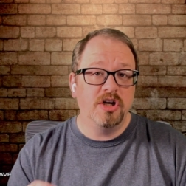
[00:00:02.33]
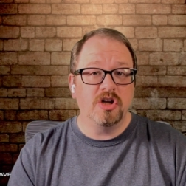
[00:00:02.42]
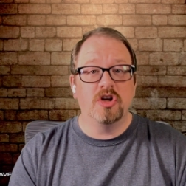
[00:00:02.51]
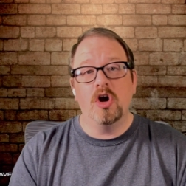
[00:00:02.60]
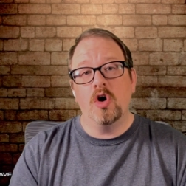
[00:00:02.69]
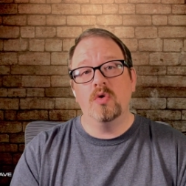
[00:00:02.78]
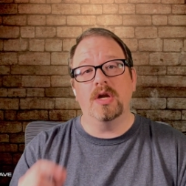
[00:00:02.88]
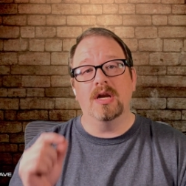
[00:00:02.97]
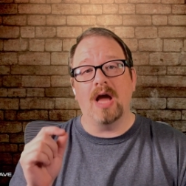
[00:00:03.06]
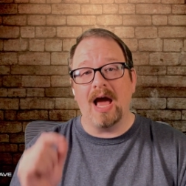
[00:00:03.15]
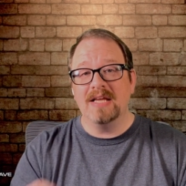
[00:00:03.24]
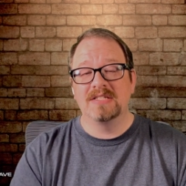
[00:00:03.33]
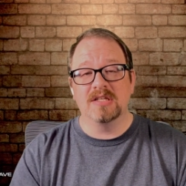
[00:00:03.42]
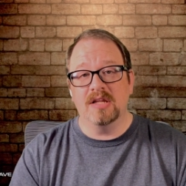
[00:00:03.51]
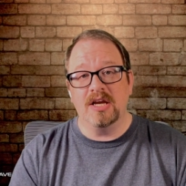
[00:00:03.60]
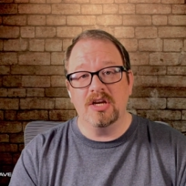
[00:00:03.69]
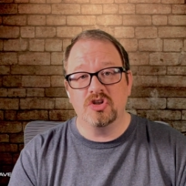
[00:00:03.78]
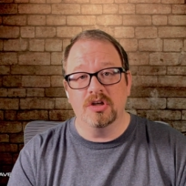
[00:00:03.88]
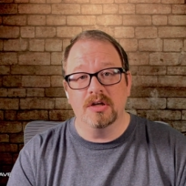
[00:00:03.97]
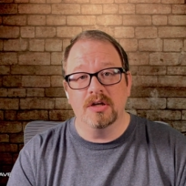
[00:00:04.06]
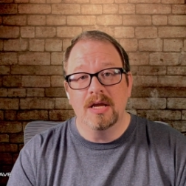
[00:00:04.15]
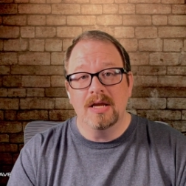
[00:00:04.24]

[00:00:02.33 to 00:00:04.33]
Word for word: to code in isolation,